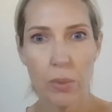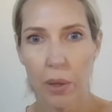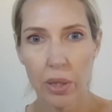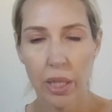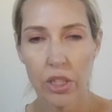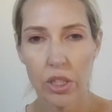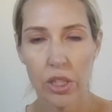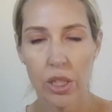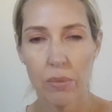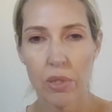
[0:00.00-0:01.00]
my
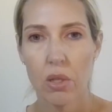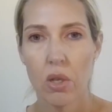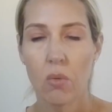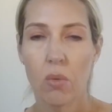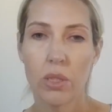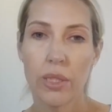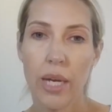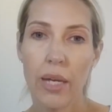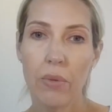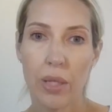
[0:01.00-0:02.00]
relationships? Well,
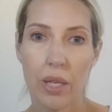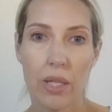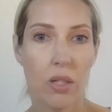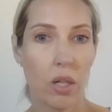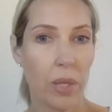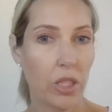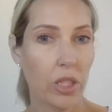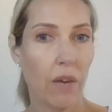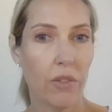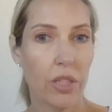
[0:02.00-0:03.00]
today with us on
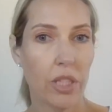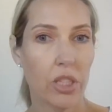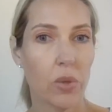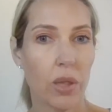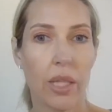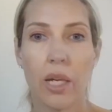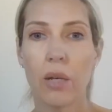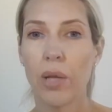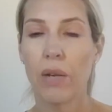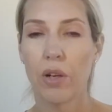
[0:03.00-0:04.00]
Patient Conversations with
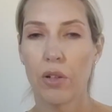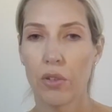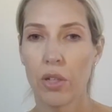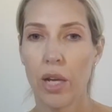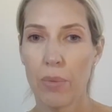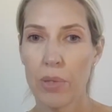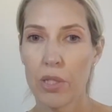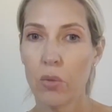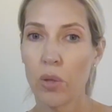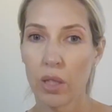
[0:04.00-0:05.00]
Leah, we have our third
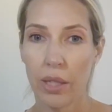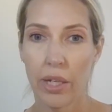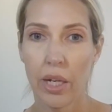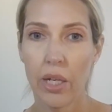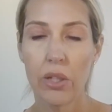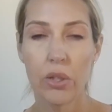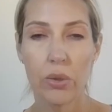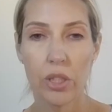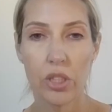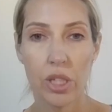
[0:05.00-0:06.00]
episode with Clara, who
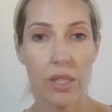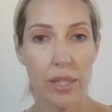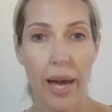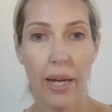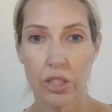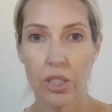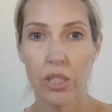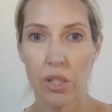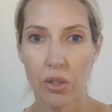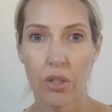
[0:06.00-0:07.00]
is just that.
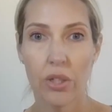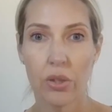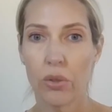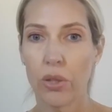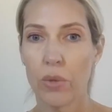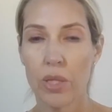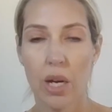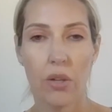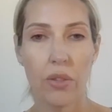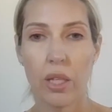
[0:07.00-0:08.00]
She's the 30-year-old that was
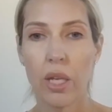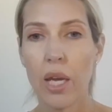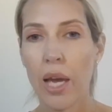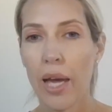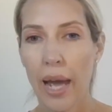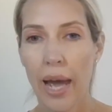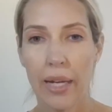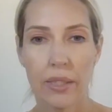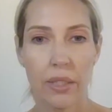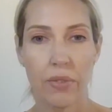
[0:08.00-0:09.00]
healthy and
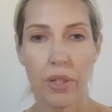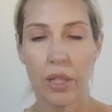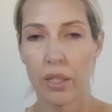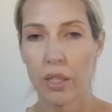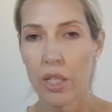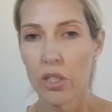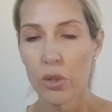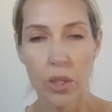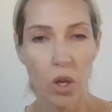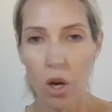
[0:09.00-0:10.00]
active and
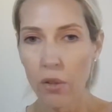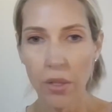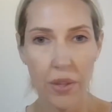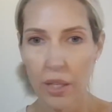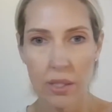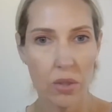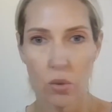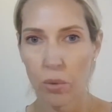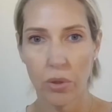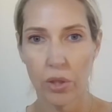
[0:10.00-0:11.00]
doing all the things that
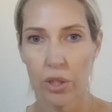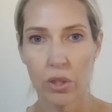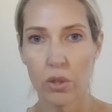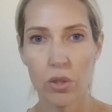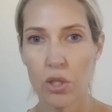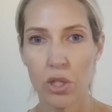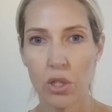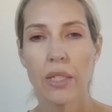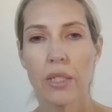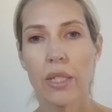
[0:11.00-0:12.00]
normal 30-year-olds
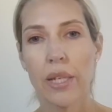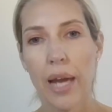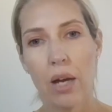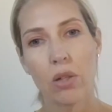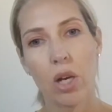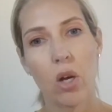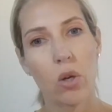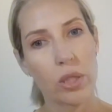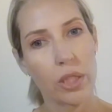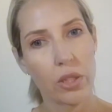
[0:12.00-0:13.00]
do, to now
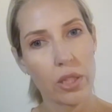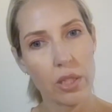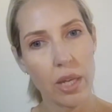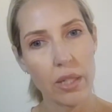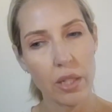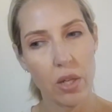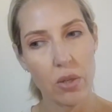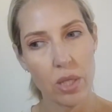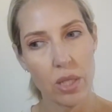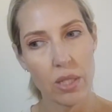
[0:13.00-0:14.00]
go to hear this
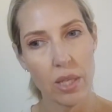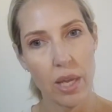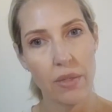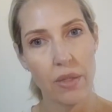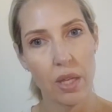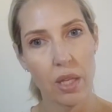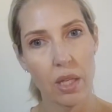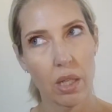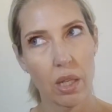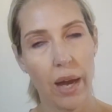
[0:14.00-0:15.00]
diagnosis and
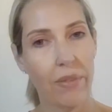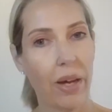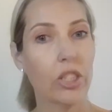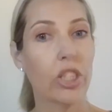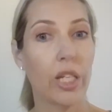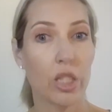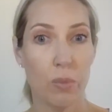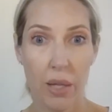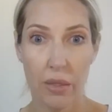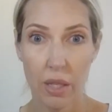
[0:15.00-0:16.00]
think, I've got to change
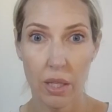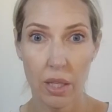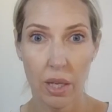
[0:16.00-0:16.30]
my thinking.